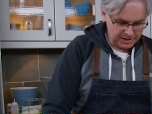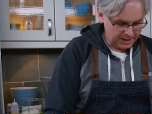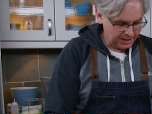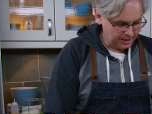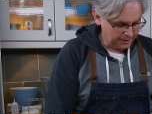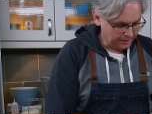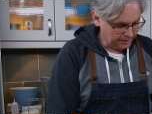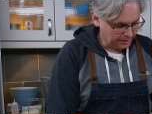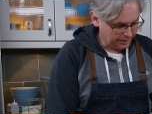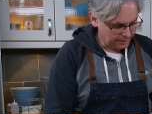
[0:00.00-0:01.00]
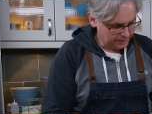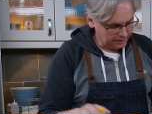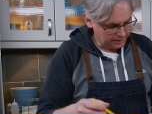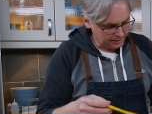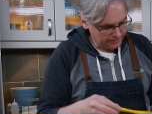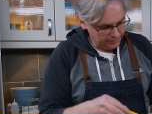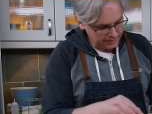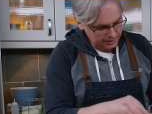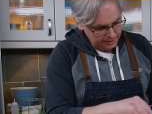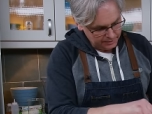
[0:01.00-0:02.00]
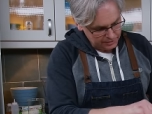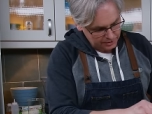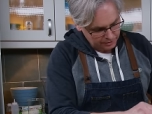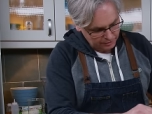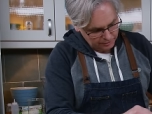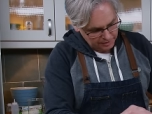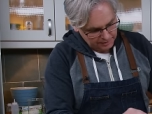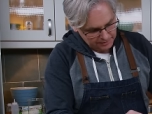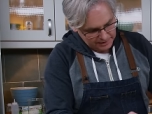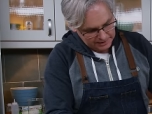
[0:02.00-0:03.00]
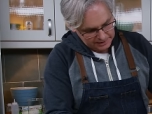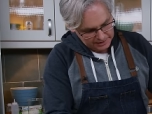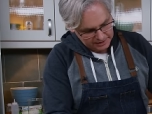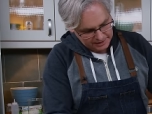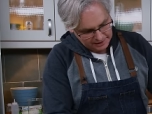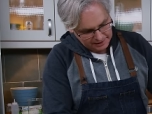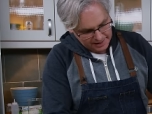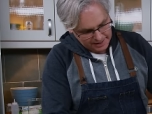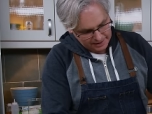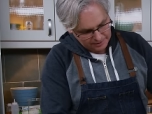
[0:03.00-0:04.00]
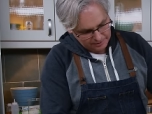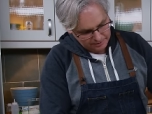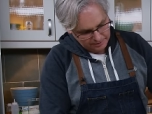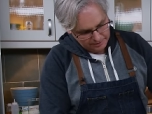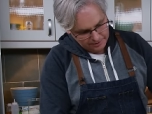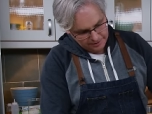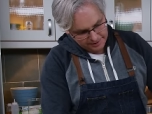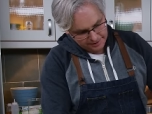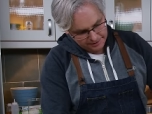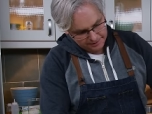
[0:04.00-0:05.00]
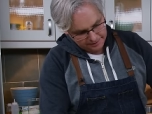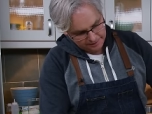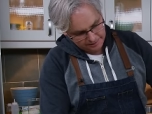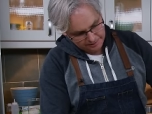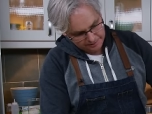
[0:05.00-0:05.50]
into here. Um, and so just get that all in there.